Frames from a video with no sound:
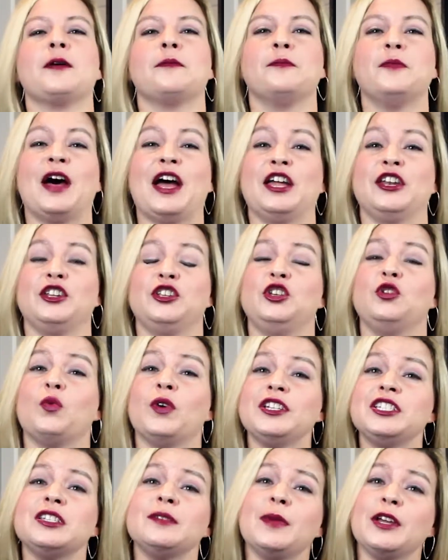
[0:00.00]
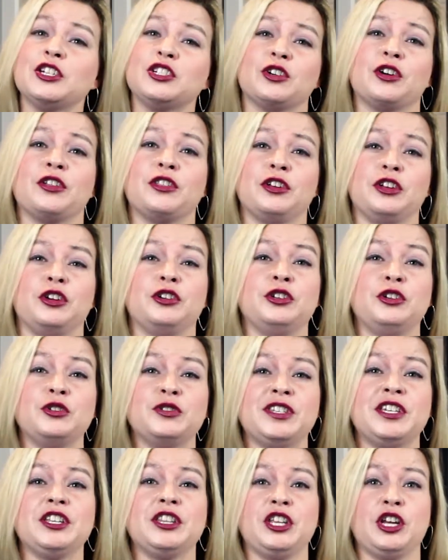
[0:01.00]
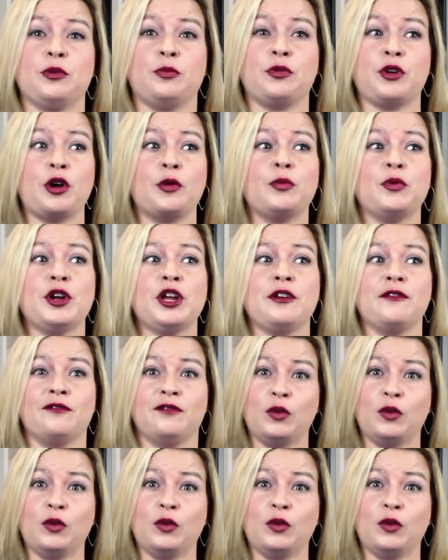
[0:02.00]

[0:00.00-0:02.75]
But you want to make sure that you're using the appropriate